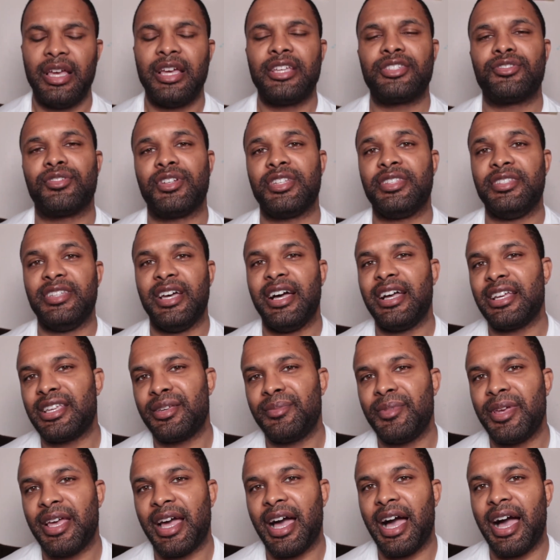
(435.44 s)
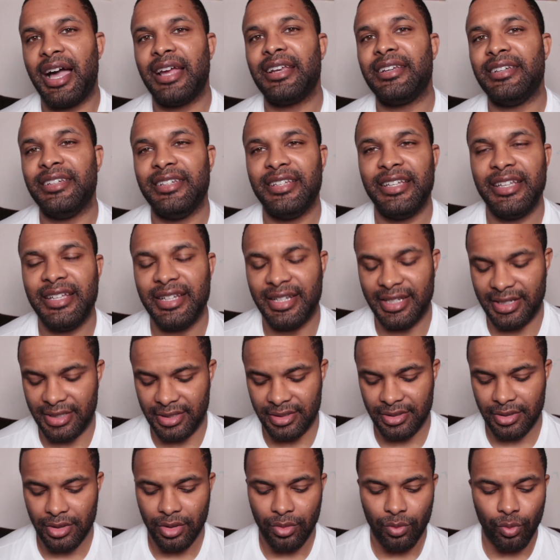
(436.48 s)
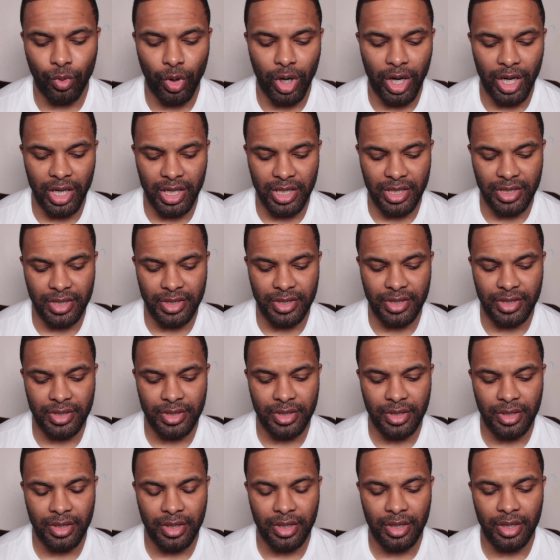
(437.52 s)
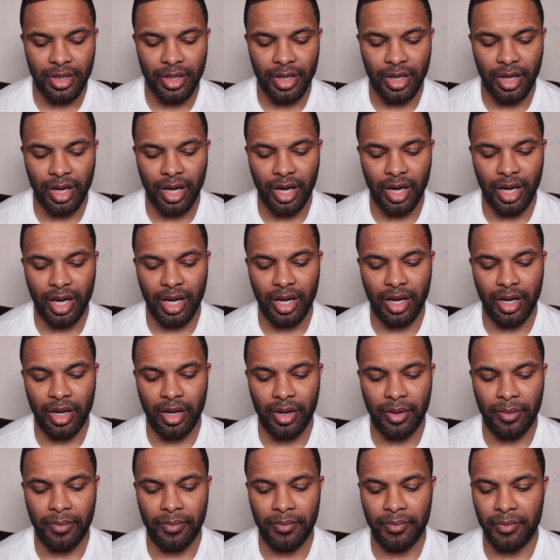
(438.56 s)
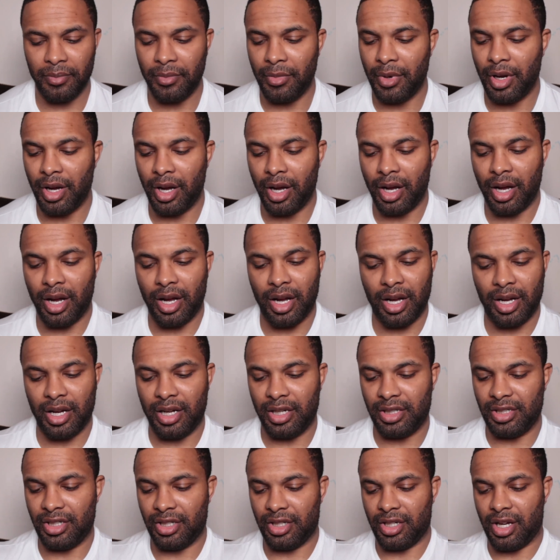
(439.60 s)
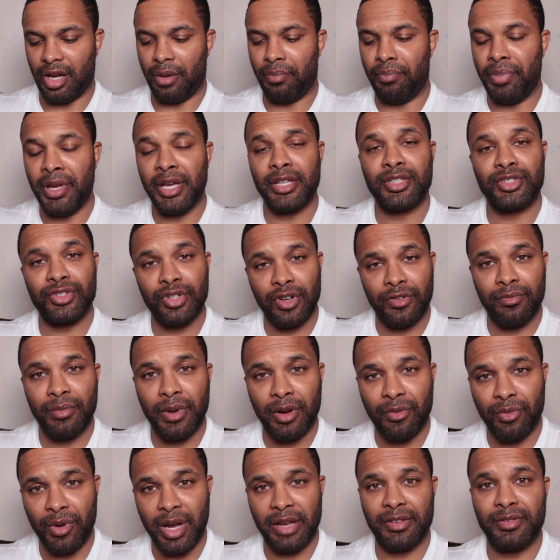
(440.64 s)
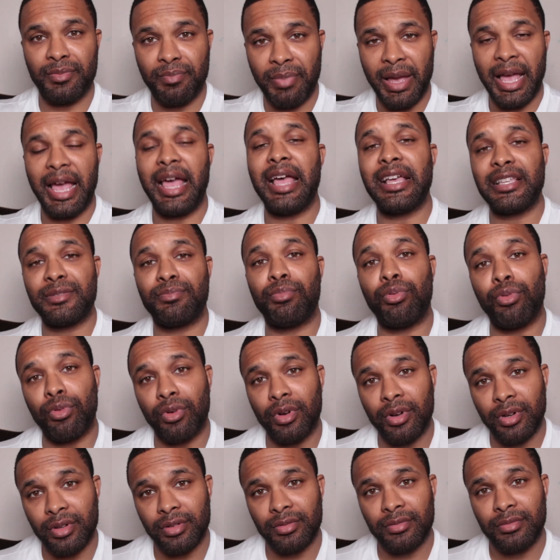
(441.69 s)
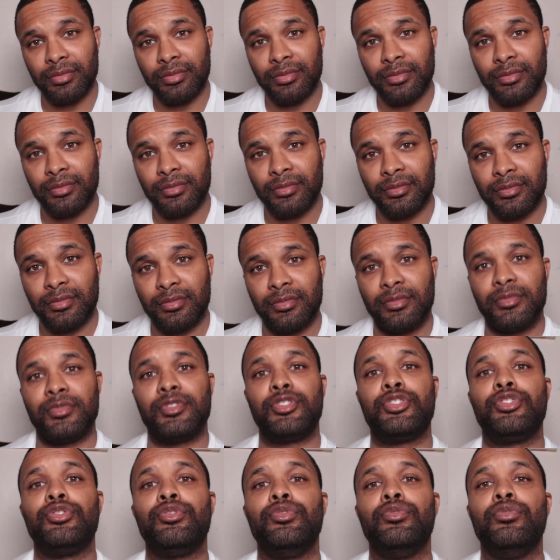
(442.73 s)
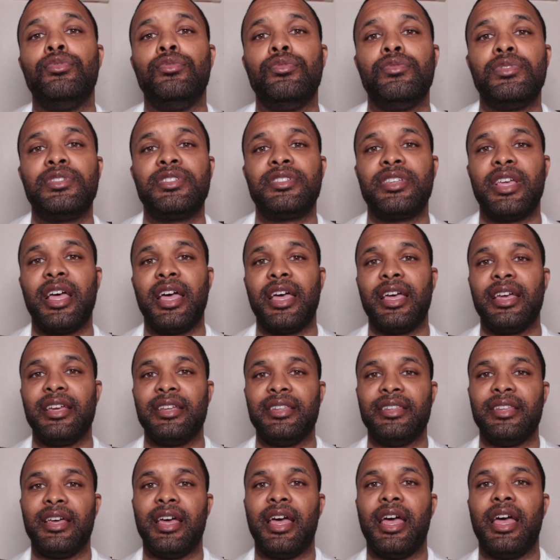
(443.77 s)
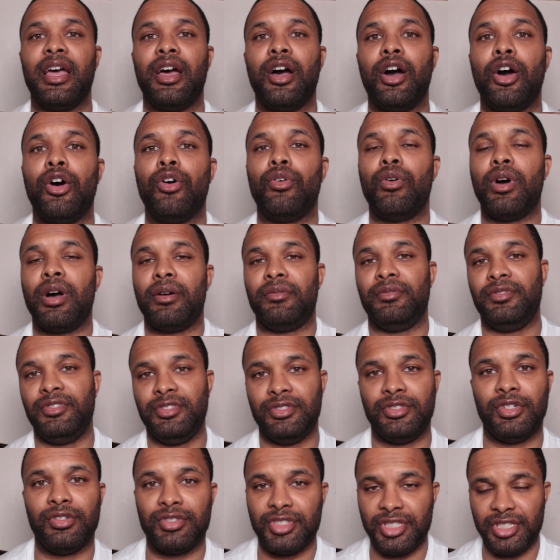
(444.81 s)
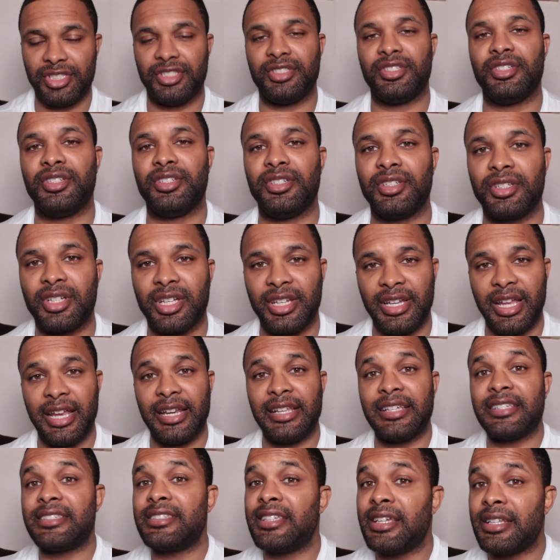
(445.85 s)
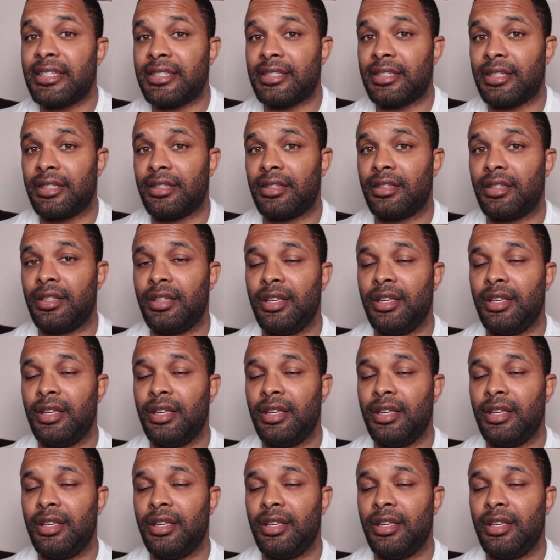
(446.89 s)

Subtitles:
So the document I needed was a picture of my wife's passport to say that, she's a Canadian citizen.